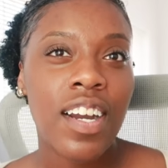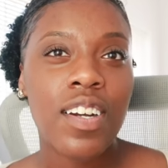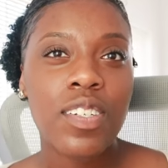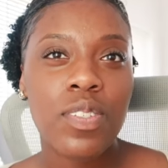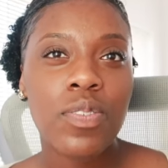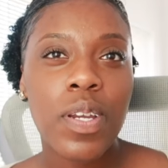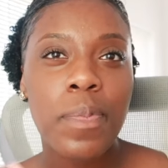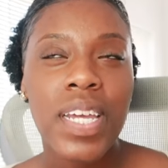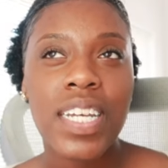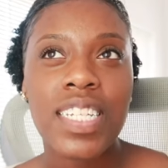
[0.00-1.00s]
our story
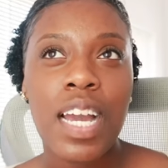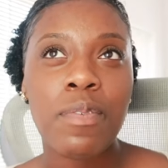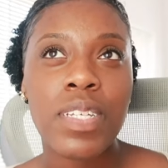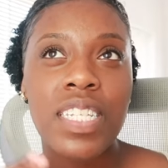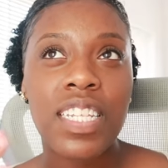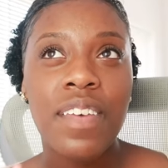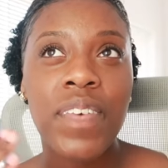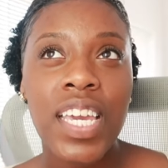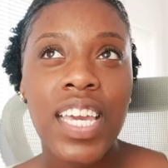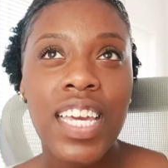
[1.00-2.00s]
because I was
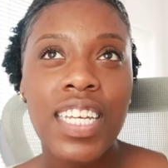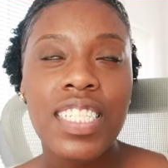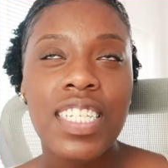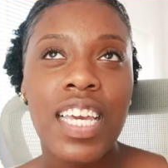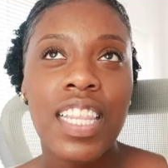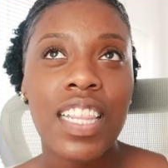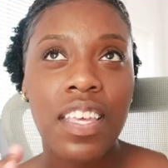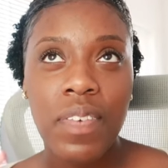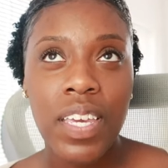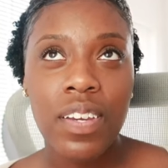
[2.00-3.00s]
living it and
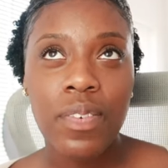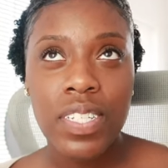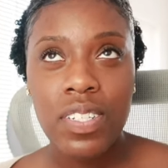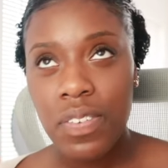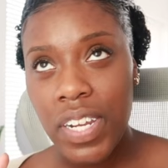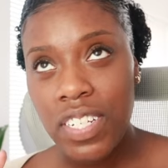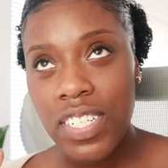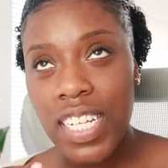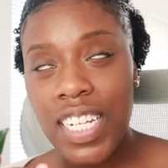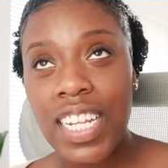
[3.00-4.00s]
living
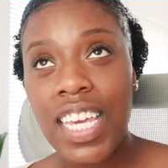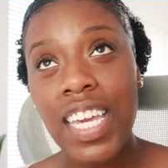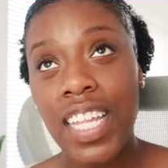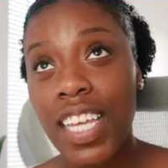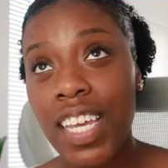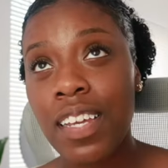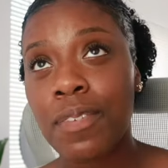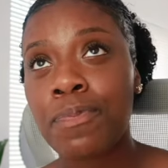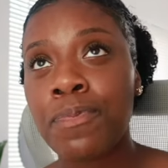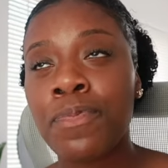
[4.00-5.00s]
restoration and healing